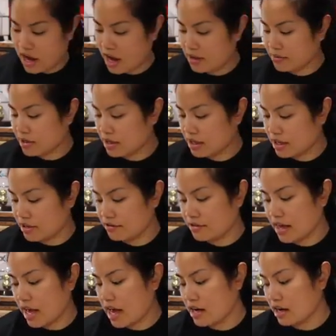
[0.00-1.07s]
I'm going to give
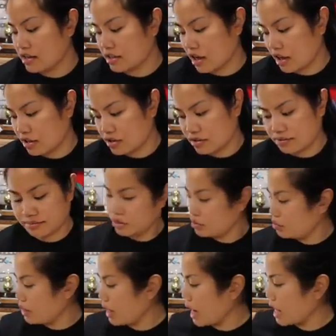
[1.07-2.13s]
that $1.
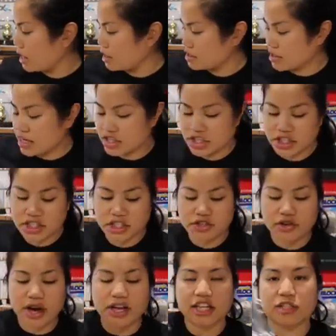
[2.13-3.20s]
We had our Dungeons and
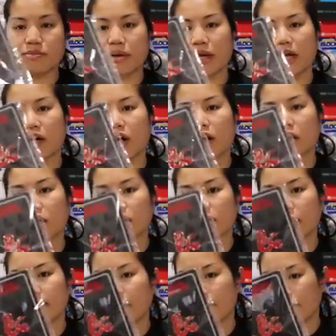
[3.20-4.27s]
Dragons pin. I'll go ahead and
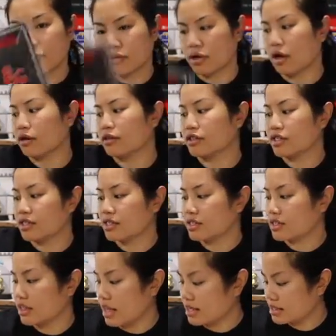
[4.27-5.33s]
give that $4 since
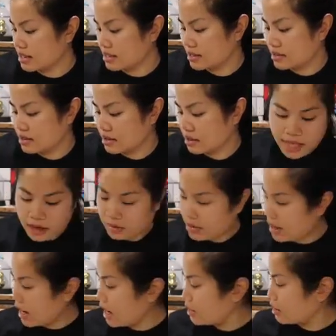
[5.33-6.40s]
it's licensed. We
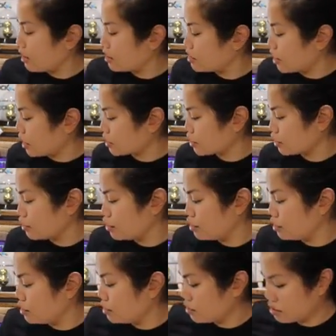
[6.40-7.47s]
had our Doctor
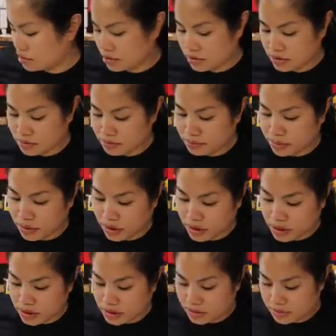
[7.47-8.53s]
Who
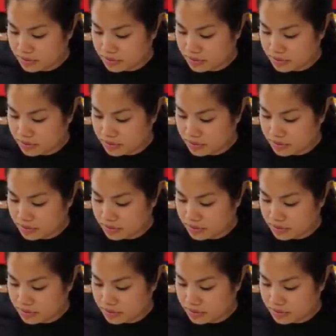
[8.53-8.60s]
book.